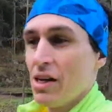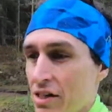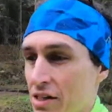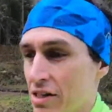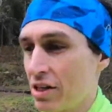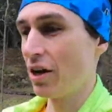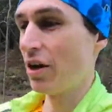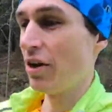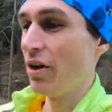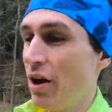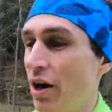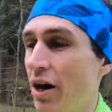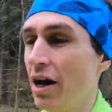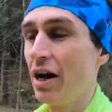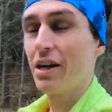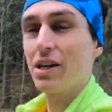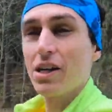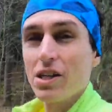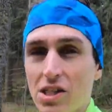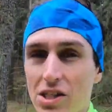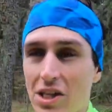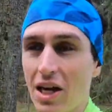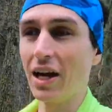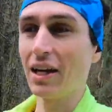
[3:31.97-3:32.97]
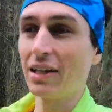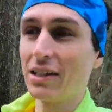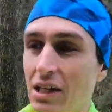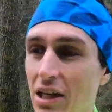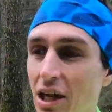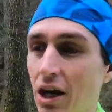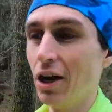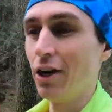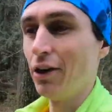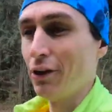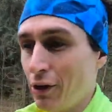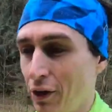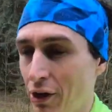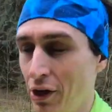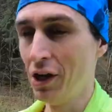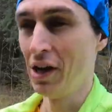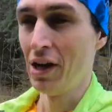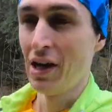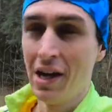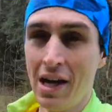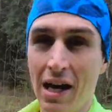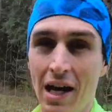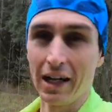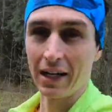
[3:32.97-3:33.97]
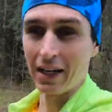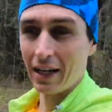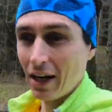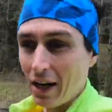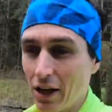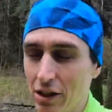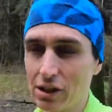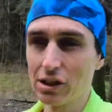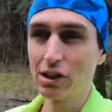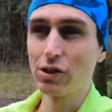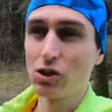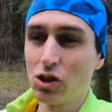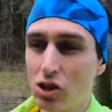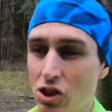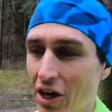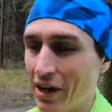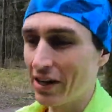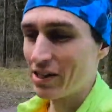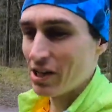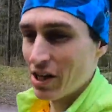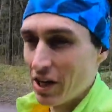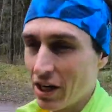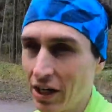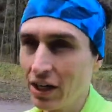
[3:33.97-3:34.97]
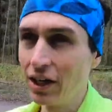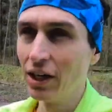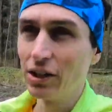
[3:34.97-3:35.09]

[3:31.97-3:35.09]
So I just sacked it off and did lots of stretching,